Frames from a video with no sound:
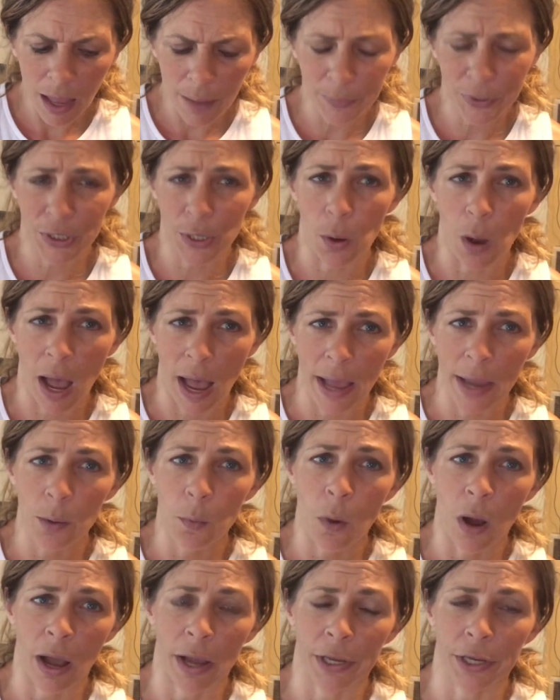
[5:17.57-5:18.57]
So I
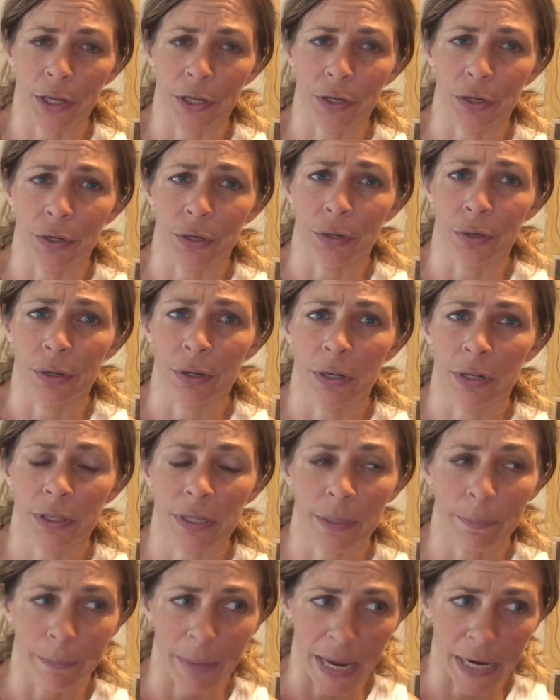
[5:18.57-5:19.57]
want you
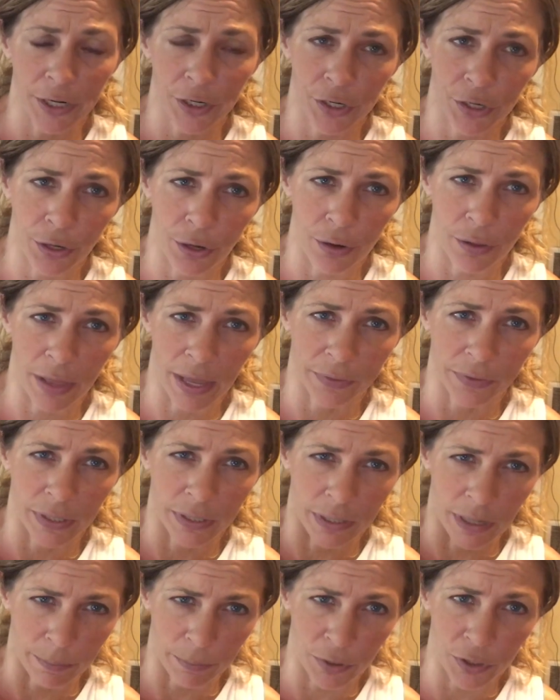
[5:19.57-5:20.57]
to make sure that the
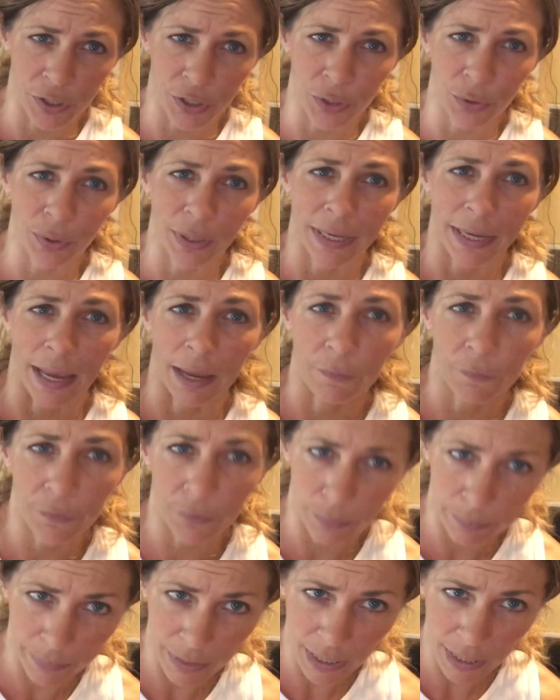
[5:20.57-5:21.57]
numbers you get
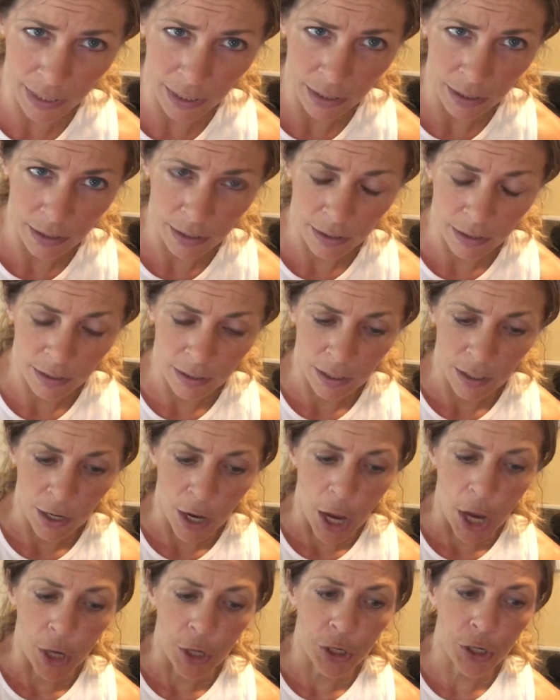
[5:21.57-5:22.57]
from me,
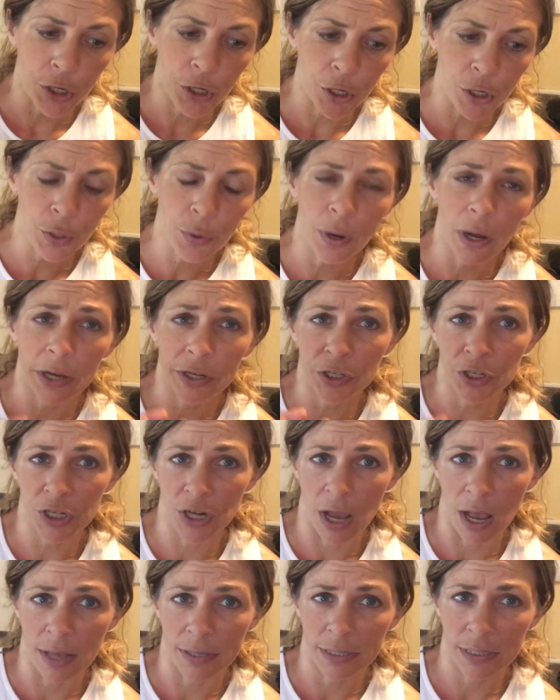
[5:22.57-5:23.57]
you
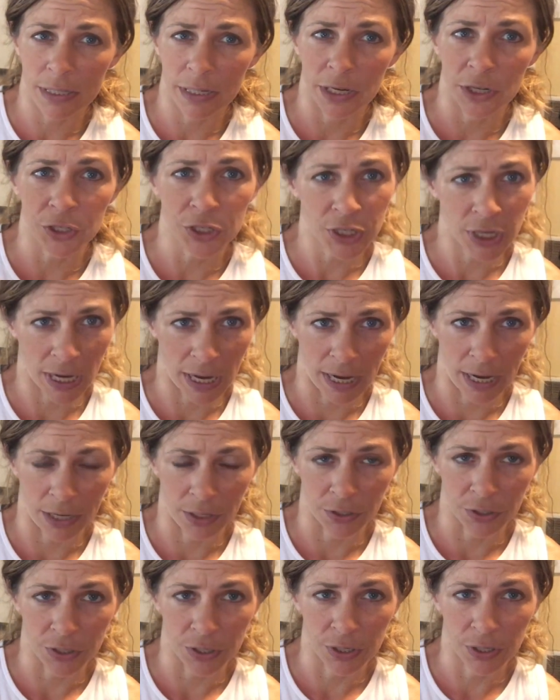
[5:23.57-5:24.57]
adjust and
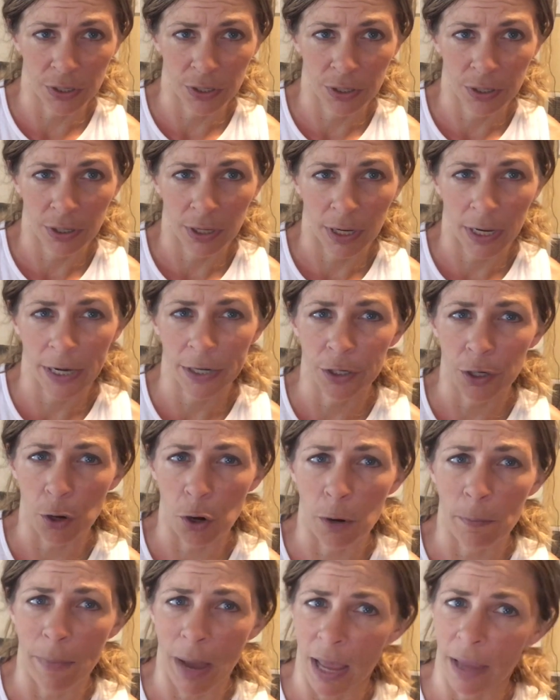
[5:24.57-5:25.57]
change in
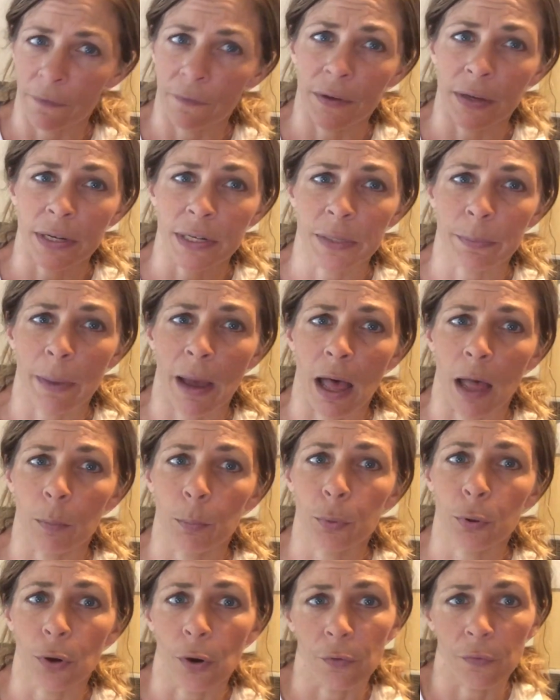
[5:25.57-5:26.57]
your MyFitnessPal
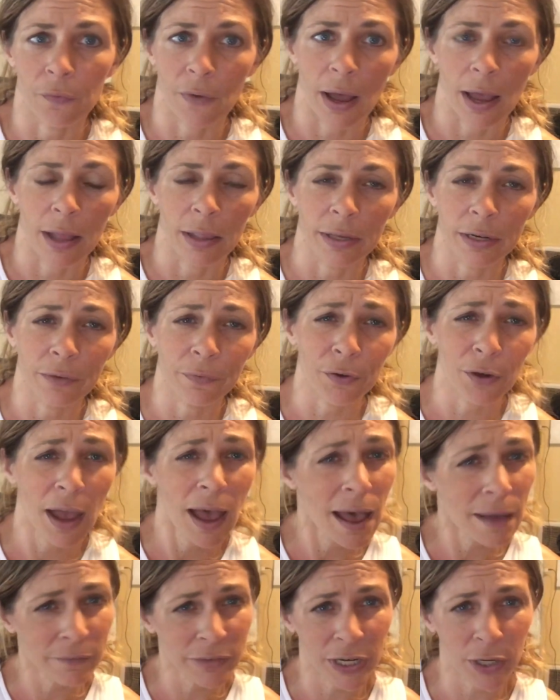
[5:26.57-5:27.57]
profile. And if you
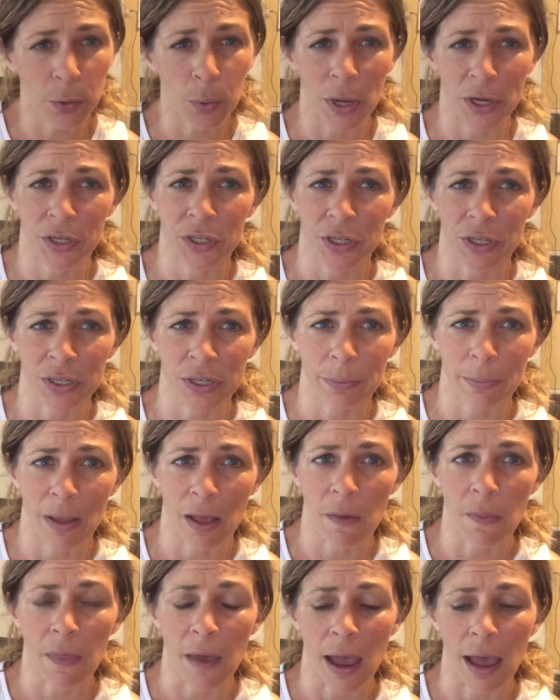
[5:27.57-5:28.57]
have any questions
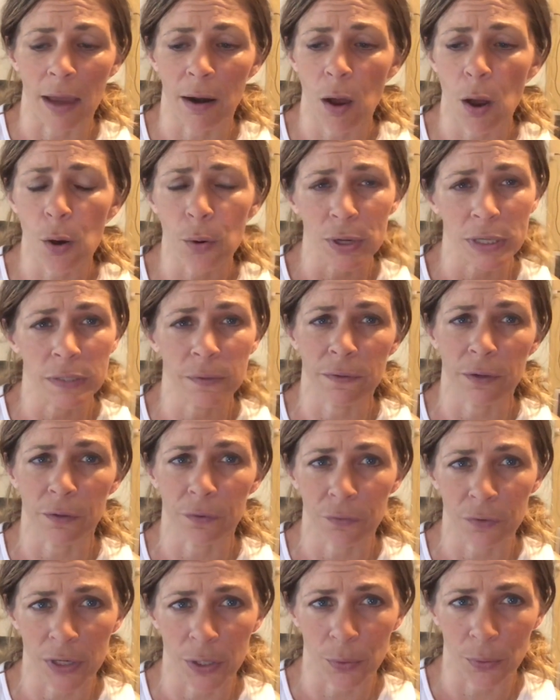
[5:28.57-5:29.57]
about that, always feel
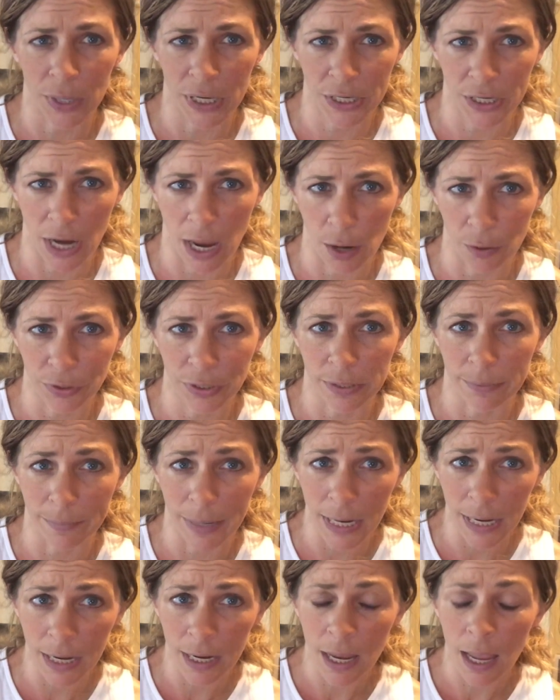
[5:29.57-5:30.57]
free to reach out to
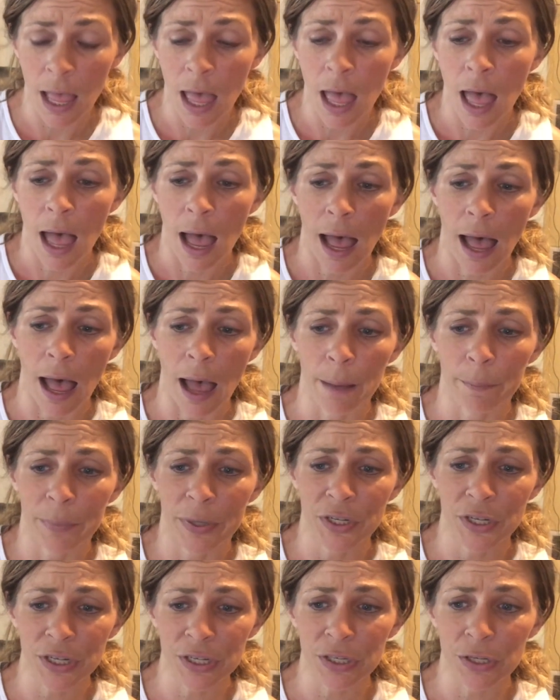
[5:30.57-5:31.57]
me. But
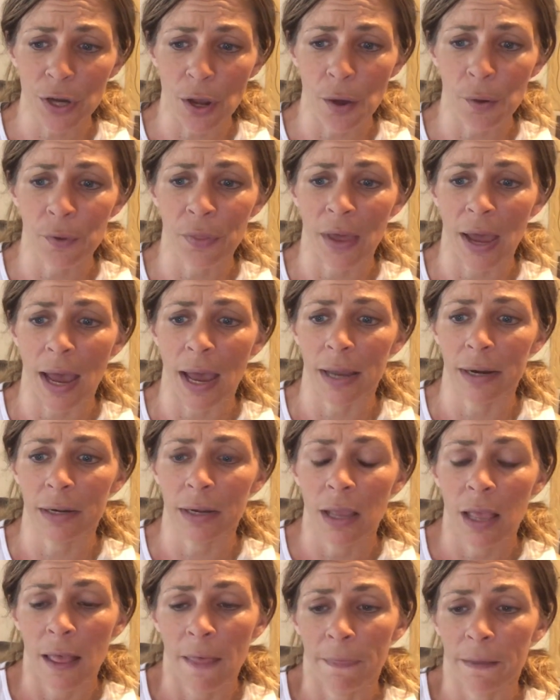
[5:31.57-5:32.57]
just know that
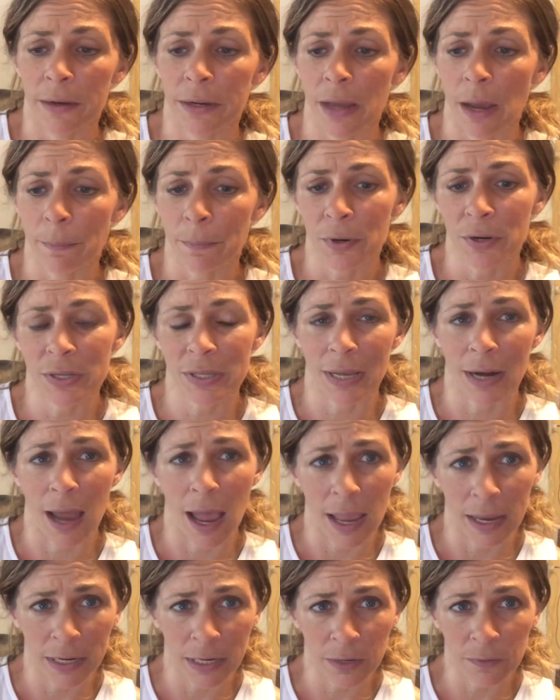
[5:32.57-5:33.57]
the numbers that
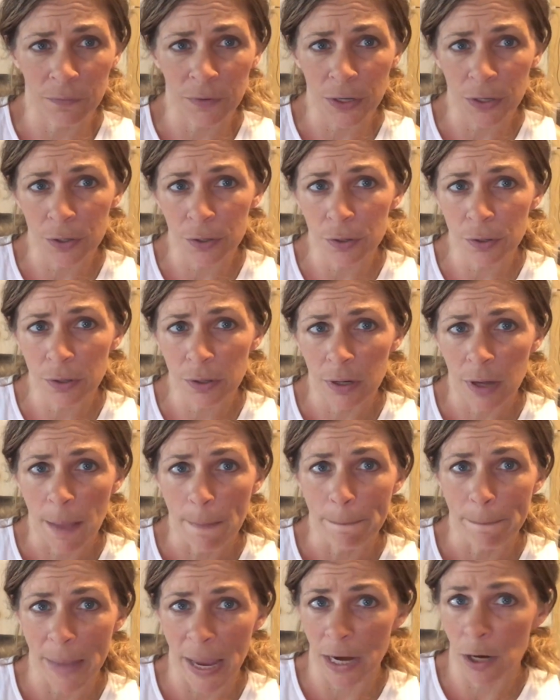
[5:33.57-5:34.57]
I give you
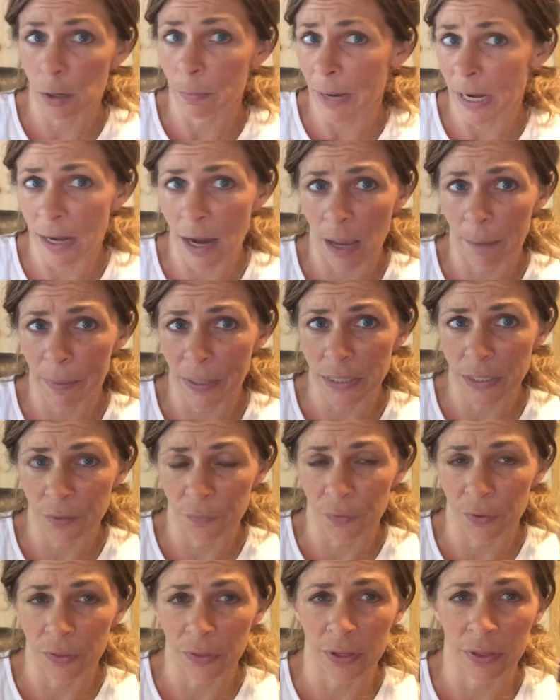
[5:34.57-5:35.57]
may or may not be
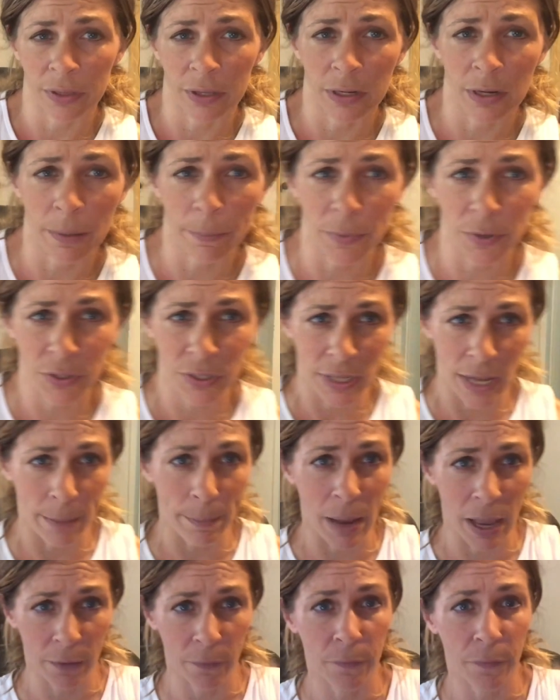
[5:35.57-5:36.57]
different than the numbers that
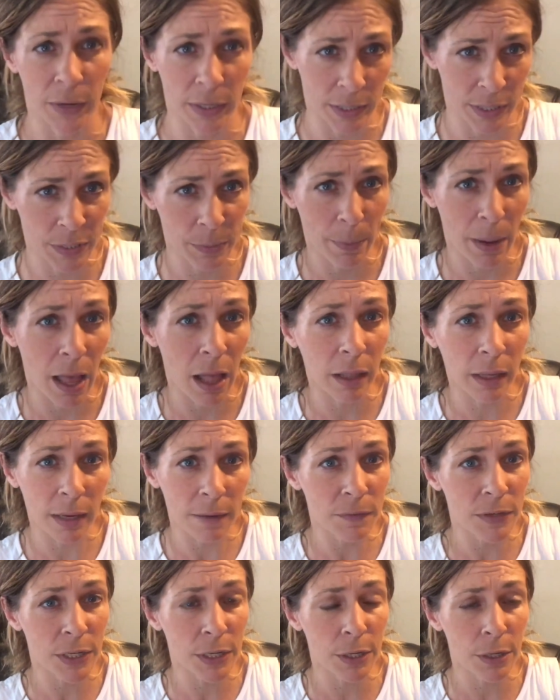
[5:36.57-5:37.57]
MyFitnessPal
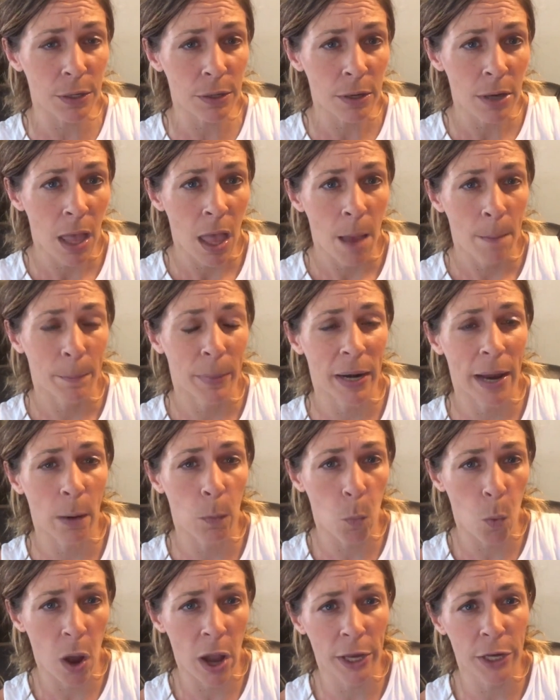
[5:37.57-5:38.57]
gives you, but I
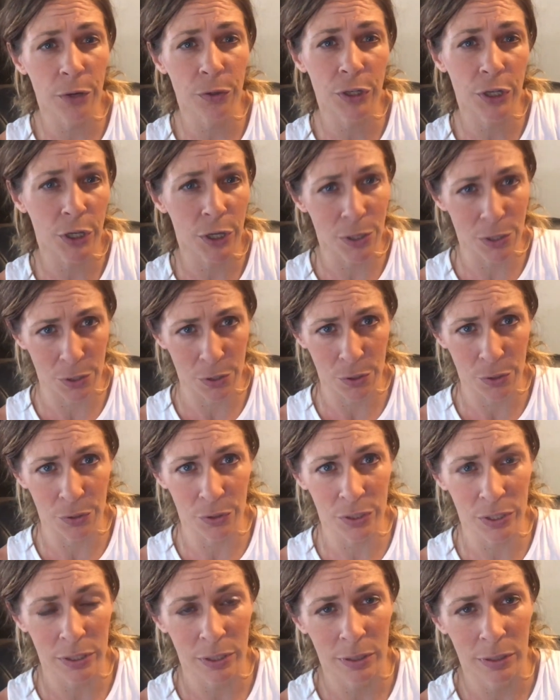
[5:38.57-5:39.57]
want you to
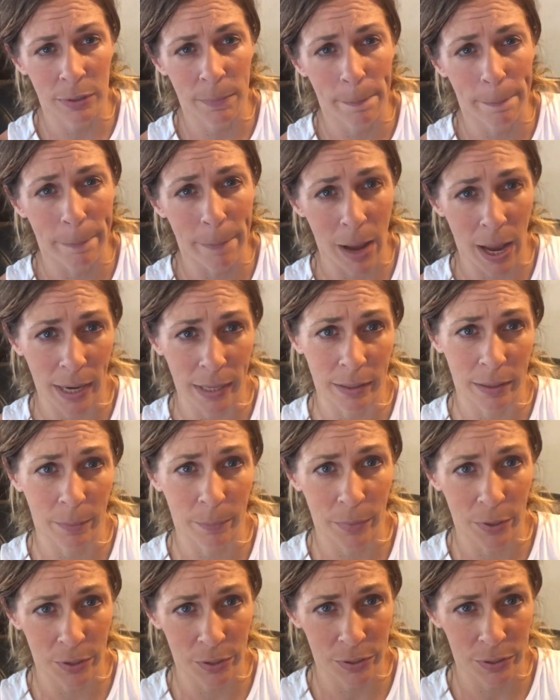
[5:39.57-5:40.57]
use my
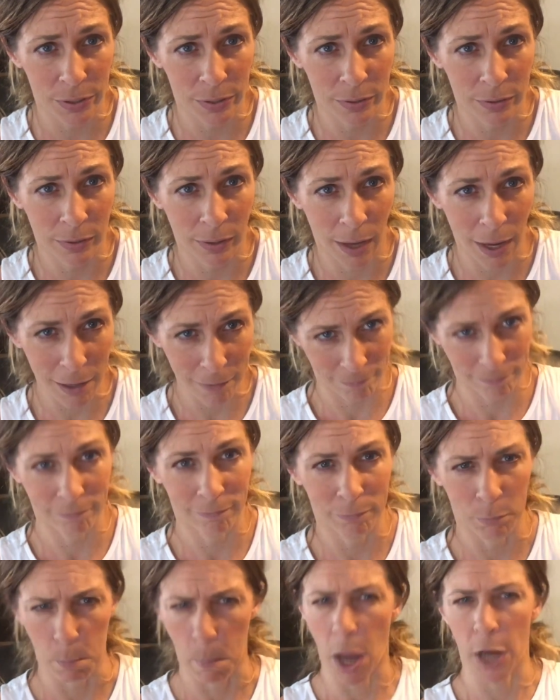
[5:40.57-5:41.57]
numbers, okay?
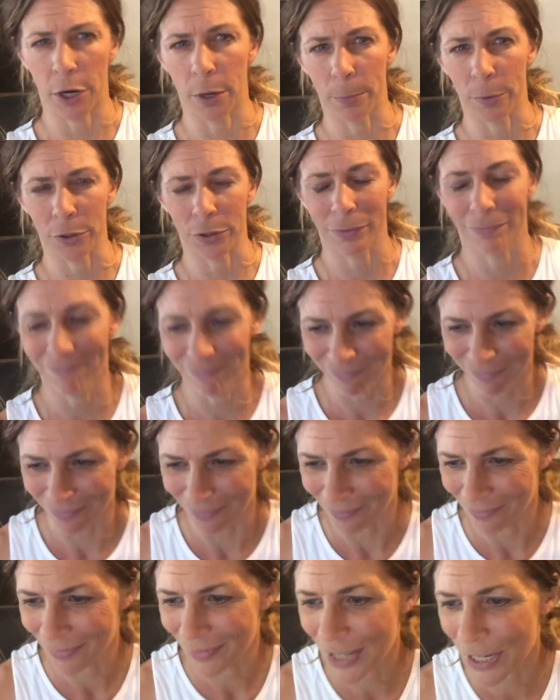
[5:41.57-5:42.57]
My numbers,
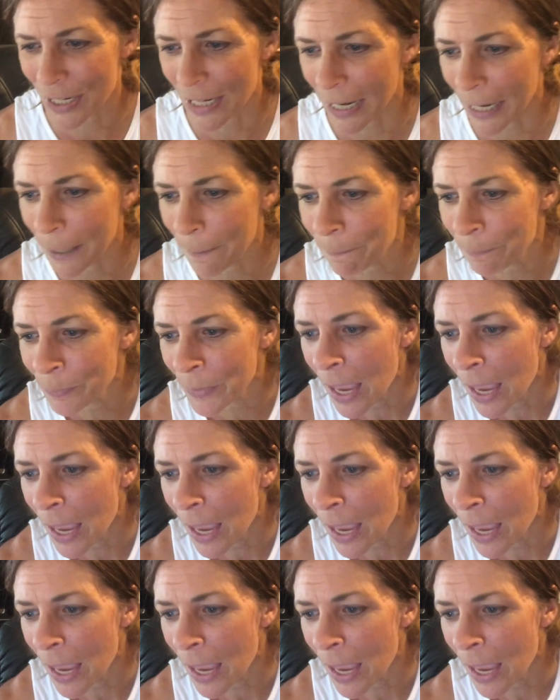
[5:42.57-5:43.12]
just kidding.